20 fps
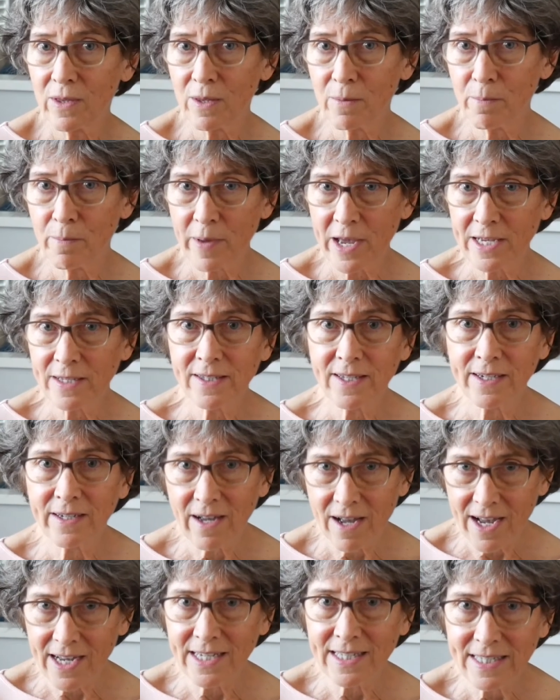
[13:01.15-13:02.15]
the basic
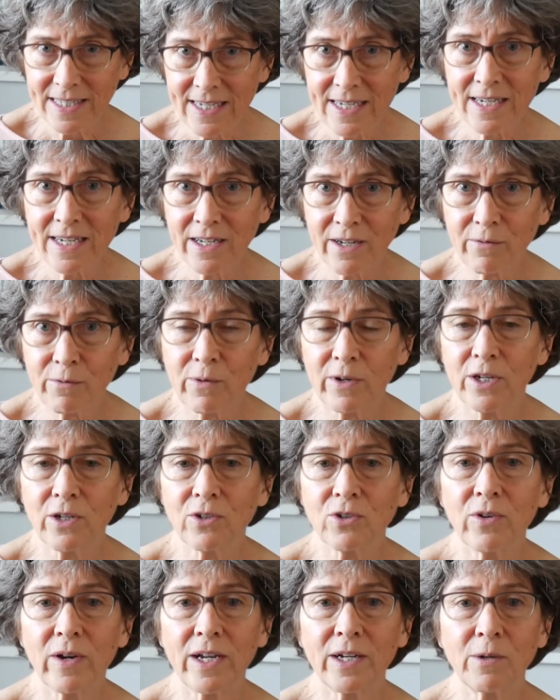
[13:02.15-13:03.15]
idea of what
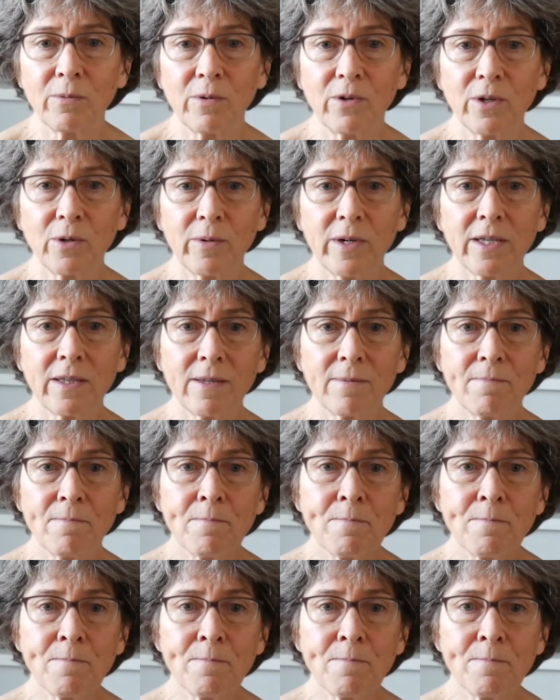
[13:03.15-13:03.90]
you're trying to work with.